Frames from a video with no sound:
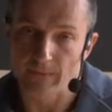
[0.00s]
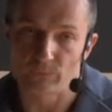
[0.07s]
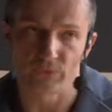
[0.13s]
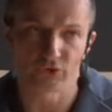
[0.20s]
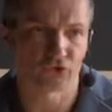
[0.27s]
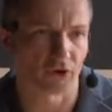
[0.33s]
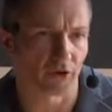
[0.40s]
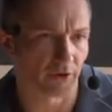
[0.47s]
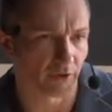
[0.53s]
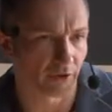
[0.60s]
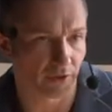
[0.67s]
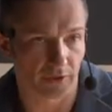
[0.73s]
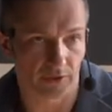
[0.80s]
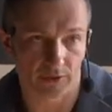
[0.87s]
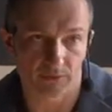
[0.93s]
which
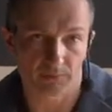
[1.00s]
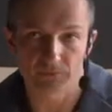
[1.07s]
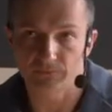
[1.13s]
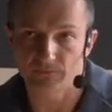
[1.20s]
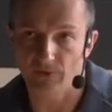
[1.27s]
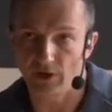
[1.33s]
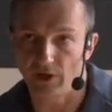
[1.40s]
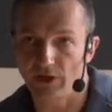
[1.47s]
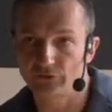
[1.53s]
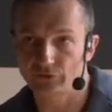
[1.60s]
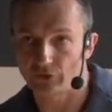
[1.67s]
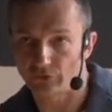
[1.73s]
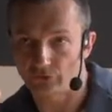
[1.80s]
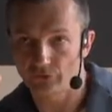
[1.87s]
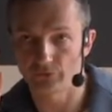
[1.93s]

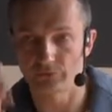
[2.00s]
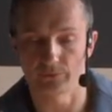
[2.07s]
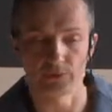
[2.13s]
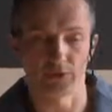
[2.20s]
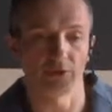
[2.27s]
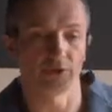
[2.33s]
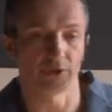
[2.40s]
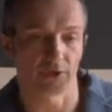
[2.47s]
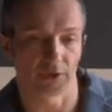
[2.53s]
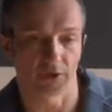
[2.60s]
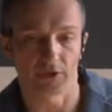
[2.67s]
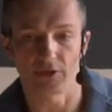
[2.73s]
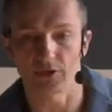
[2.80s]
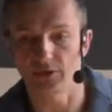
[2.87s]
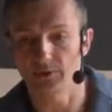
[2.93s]
Andrius
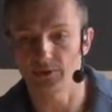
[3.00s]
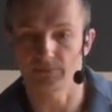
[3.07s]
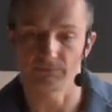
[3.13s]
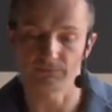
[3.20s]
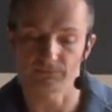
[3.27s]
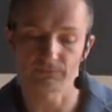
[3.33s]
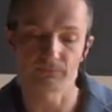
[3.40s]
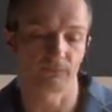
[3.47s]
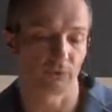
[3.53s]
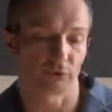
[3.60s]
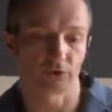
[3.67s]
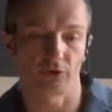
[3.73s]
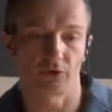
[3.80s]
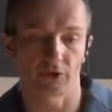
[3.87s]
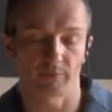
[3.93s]
will
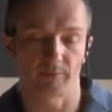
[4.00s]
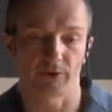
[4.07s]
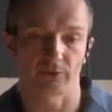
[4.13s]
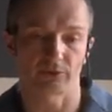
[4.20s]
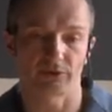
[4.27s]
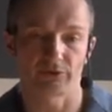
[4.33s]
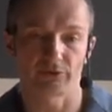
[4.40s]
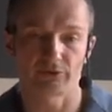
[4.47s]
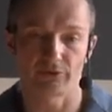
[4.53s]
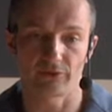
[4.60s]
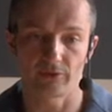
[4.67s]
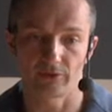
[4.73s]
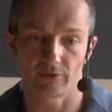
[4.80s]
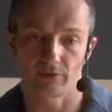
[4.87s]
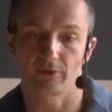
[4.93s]
talk about
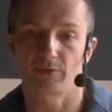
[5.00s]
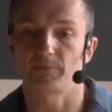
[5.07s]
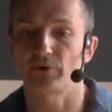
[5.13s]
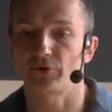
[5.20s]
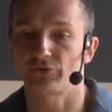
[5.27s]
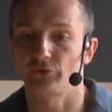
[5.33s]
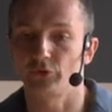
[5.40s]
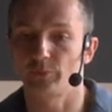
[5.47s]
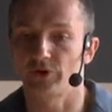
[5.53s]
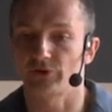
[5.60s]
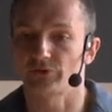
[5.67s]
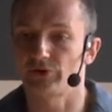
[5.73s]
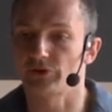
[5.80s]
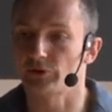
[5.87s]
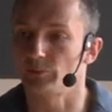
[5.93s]

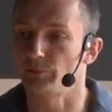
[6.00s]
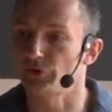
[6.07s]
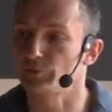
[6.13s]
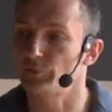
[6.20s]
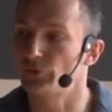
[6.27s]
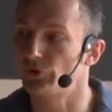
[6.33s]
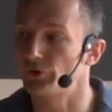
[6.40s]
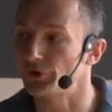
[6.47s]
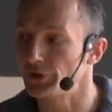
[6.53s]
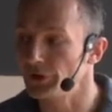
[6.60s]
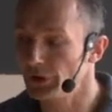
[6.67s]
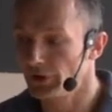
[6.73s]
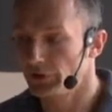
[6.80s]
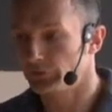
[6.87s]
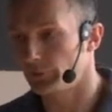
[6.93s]
prosumers a little bit more.
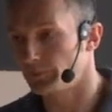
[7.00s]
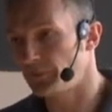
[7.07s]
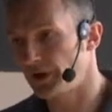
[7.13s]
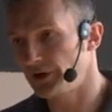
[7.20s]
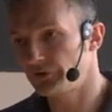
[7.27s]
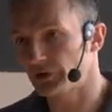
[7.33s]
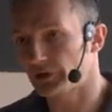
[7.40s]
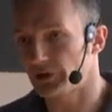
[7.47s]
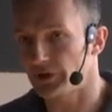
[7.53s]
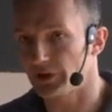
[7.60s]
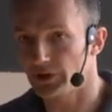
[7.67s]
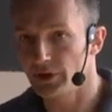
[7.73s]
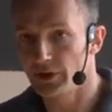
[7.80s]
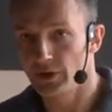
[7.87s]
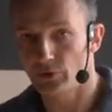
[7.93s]

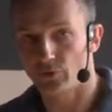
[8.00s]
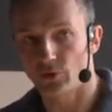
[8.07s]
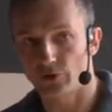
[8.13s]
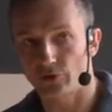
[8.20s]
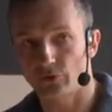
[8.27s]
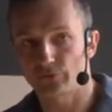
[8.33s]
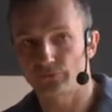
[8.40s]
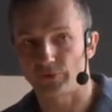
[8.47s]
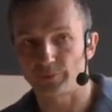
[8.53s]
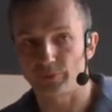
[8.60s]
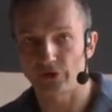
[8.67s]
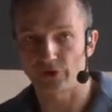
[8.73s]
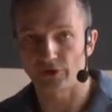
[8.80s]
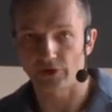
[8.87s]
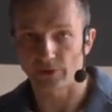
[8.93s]
Basically, who are not
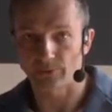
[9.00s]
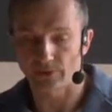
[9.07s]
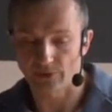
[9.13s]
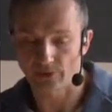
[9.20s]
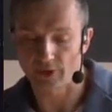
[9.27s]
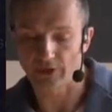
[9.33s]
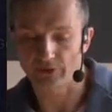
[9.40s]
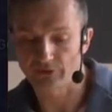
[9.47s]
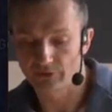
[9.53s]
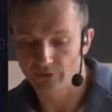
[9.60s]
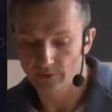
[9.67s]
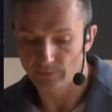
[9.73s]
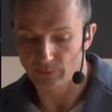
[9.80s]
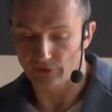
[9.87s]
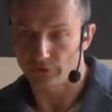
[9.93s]
familiar with that,
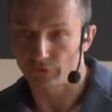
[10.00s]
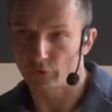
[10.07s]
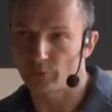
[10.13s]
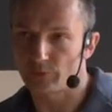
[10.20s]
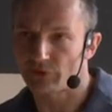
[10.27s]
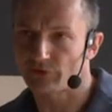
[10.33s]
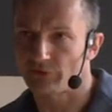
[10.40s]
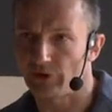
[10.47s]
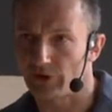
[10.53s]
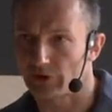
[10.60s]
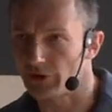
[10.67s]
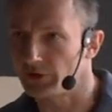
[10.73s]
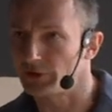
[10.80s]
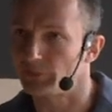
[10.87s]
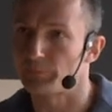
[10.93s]
prosumers are
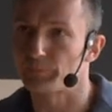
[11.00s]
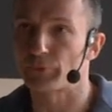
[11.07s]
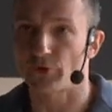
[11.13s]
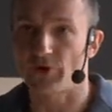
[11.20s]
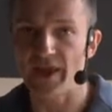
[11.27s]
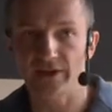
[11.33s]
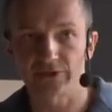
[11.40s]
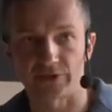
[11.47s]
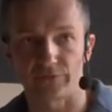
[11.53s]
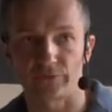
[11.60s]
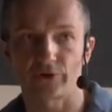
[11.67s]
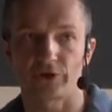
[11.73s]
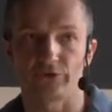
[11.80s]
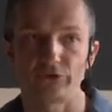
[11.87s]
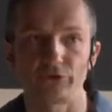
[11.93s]
kind of
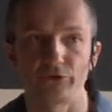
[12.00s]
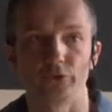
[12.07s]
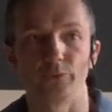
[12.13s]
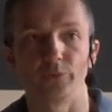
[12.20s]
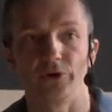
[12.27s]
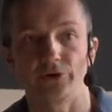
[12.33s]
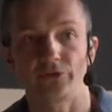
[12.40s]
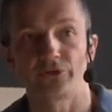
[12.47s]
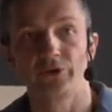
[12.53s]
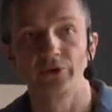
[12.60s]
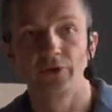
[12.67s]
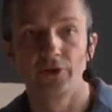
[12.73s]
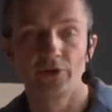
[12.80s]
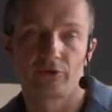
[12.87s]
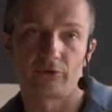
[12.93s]
proactive consumers.
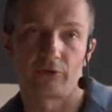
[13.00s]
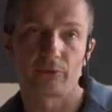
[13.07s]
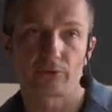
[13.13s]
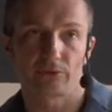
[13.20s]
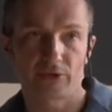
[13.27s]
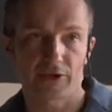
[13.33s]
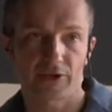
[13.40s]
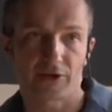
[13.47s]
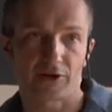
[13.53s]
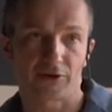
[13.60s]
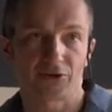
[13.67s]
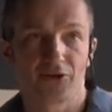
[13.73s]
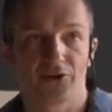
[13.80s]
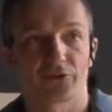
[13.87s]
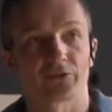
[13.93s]
So they
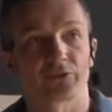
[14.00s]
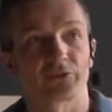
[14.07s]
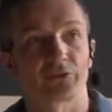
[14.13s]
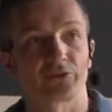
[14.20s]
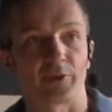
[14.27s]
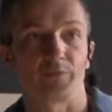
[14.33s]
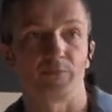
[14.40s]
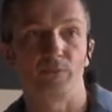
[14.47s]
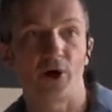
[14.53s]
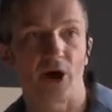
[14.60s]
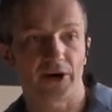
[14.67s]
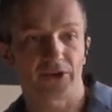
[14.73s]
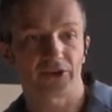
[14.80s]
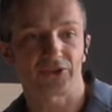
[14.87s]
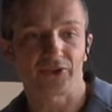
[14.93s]
are some
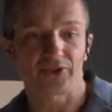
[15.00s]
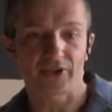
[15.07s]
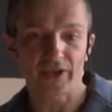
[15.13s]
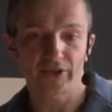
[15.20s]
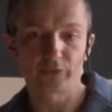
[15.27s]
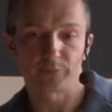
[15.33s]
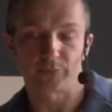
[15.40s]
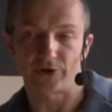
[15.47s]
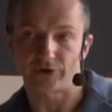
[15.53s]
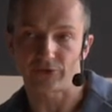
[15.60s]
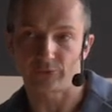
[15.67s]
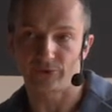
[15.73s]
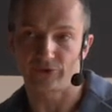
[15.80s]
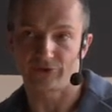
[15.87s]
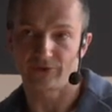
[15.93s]
marketing
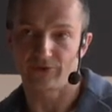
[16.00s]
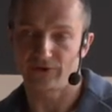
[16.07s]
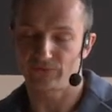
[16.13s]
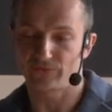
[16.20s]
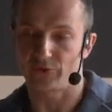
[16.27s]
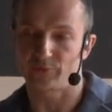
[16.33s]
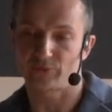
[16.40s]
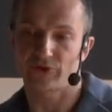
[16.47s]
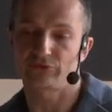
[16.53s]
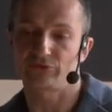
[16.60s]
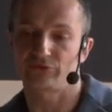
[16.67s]
experts with, from